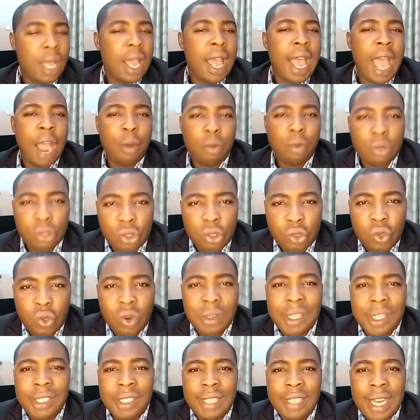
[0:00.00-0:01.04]
I want you to
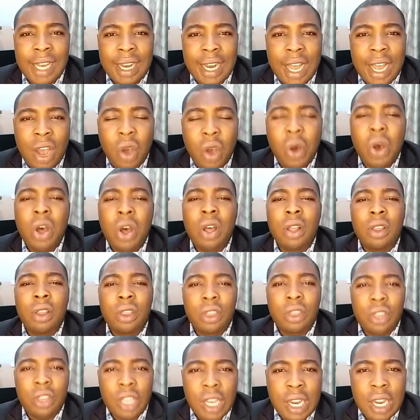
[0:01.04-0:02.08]
understand that all
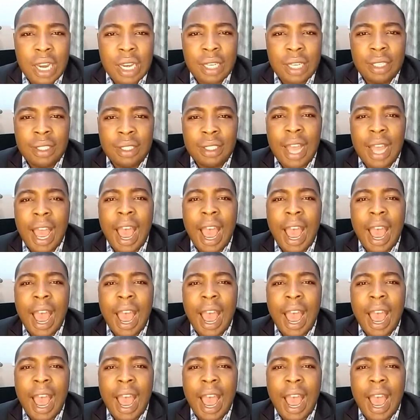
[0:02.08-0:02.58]
things